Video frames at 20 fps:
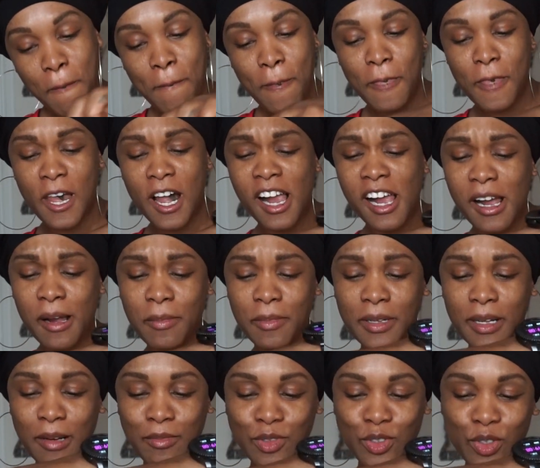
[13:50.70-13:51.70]
that
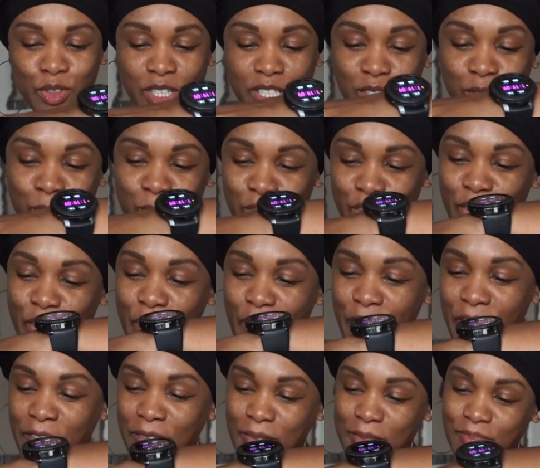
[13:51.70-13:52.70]
happened. I'm sure that's one of
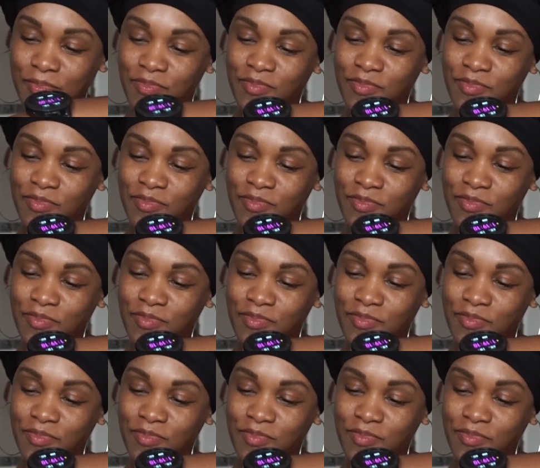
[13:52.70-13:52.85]
her